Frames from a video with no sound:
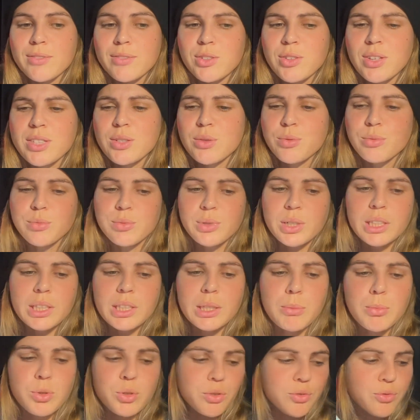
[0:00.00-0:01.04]
So that's a really
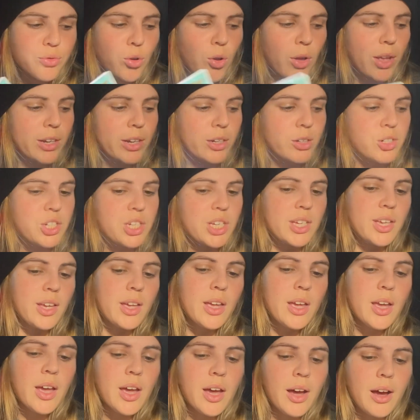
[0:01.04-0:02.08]
beautiful energy
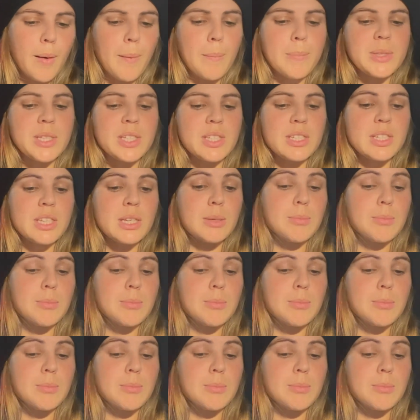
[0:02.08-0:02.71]
um, to see,